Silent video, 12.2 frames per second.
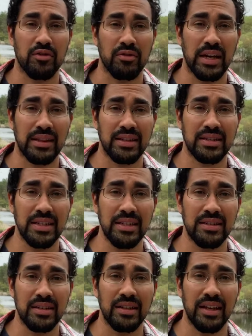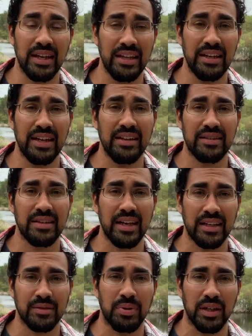throughout the season in
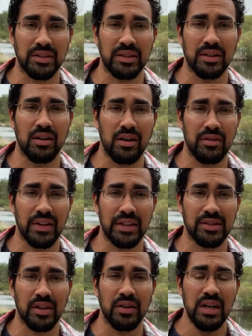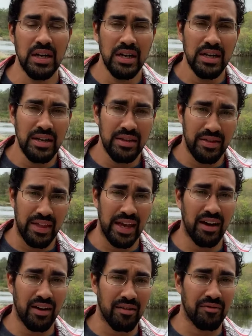insects, bugs, and larvae. So
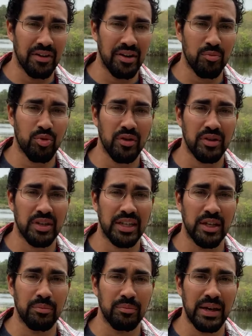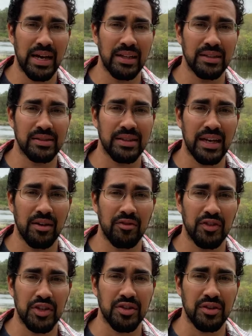they are very important to keep in balance. Now,
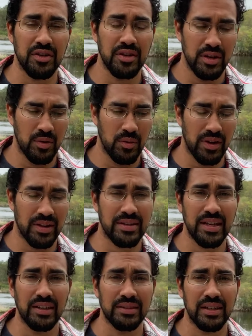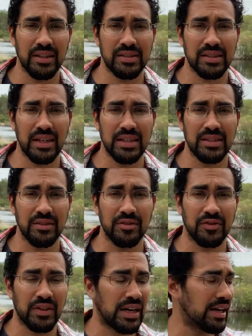fish are one of the telltale signs
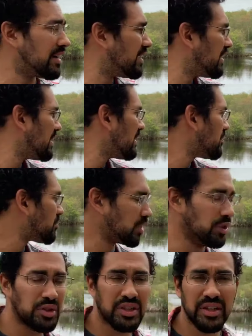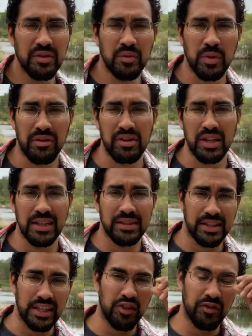of pollution. We
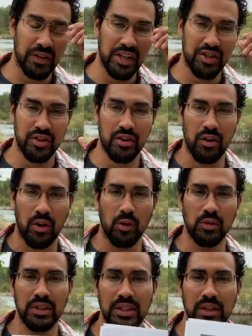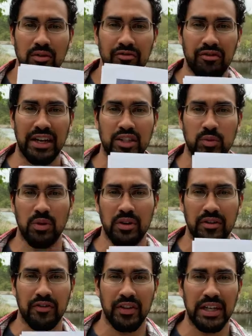realize these fish are only
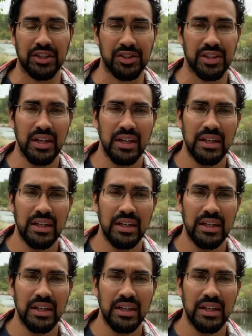freshwater fish.